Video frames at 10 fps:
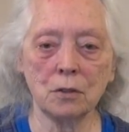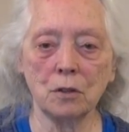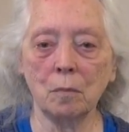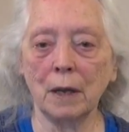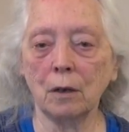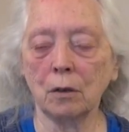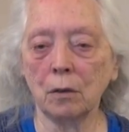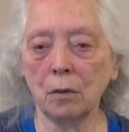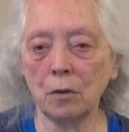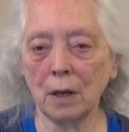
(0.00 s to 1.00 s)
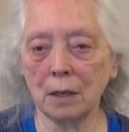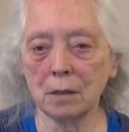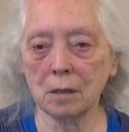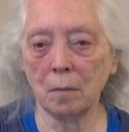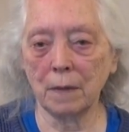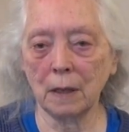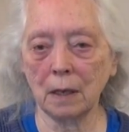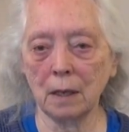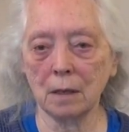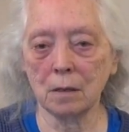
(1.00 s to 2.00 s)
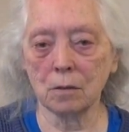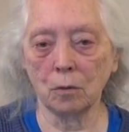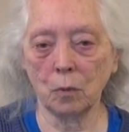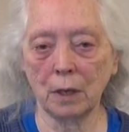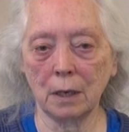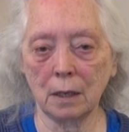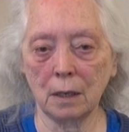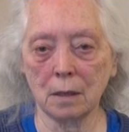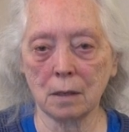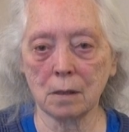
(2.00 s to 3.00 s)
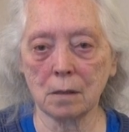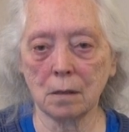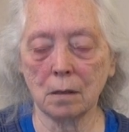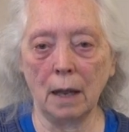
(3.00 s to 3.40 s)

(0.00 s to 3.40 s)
no matter who that something is or what it is.